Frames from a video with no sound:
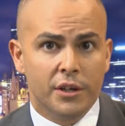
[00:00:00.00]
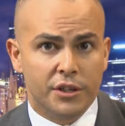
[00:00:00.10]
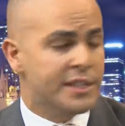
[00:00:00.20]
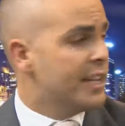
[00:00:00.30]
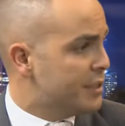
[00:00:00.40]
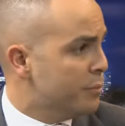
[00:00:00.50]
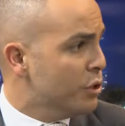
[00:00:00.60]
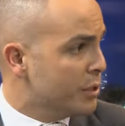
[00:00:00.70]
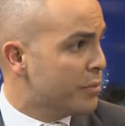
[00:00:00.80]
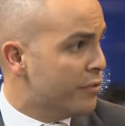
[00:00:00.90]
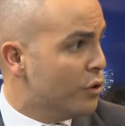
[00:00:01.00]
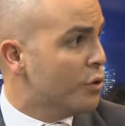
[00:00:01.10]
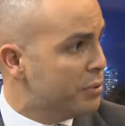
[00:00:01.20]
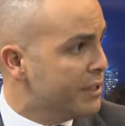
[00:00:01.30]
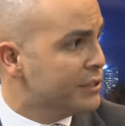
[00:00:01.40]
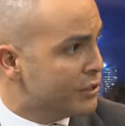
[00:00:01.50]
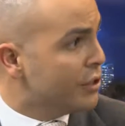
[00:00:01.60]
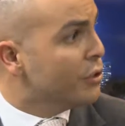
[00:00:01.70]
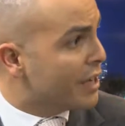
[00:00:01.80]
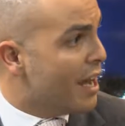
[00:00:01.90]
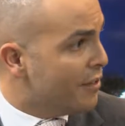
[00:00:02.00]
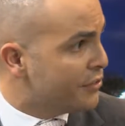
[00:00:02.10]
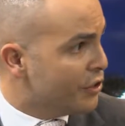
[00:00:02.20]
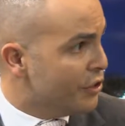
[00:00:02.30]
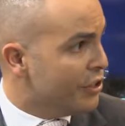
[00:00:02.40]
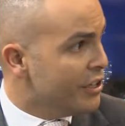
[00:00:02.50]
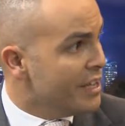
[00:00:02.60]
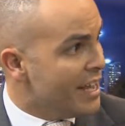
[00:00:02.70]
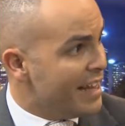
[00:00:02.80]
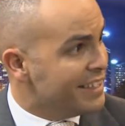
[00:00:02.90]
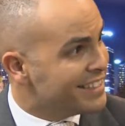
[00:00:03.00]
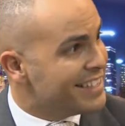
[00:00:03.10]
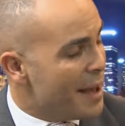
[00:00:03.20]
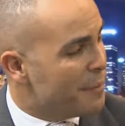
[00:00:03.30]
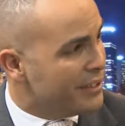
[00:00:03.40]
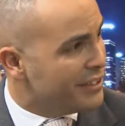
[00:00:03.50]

she's had some bullying before, please sort of look after her, and this has happened.